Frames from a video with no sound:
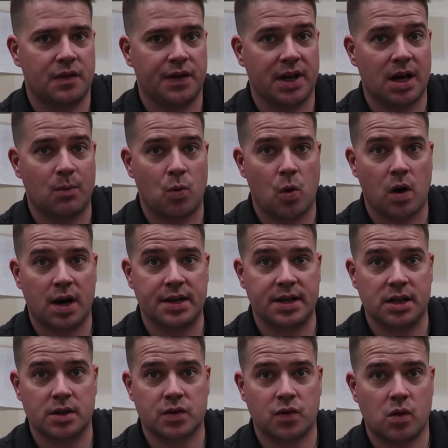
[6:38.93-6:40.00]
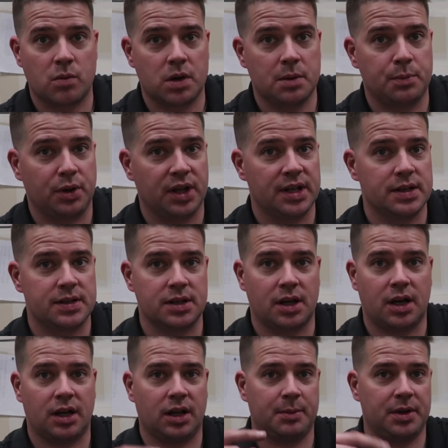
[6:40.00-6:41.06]
If you got more ideas for me, please
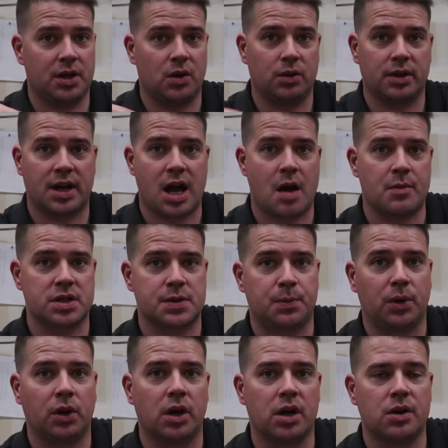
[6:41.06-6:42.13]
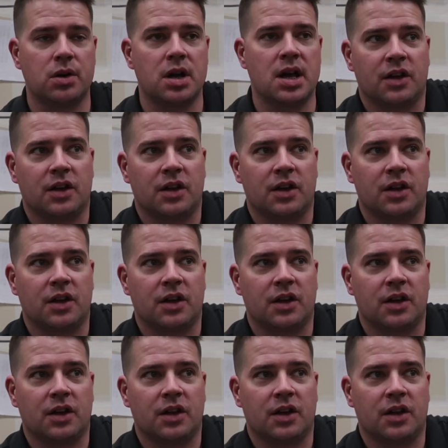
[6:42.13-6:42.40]
let me know in the comments below.